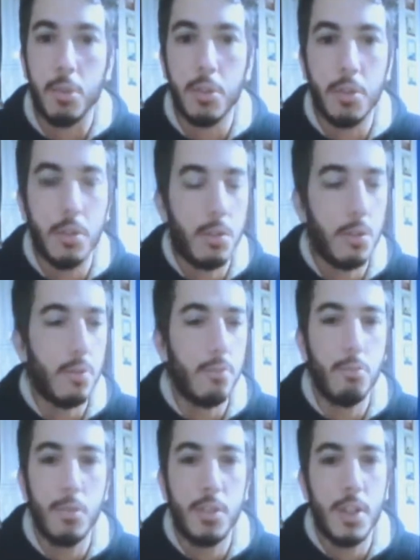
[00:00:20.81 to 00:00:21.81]
you
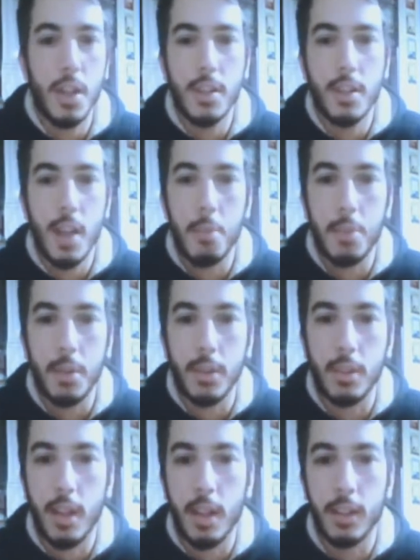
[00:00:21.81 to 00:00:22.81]
know. It just
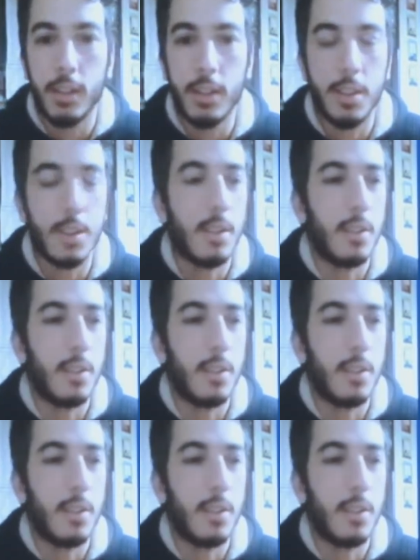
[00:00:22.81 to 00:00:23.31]
happened like this.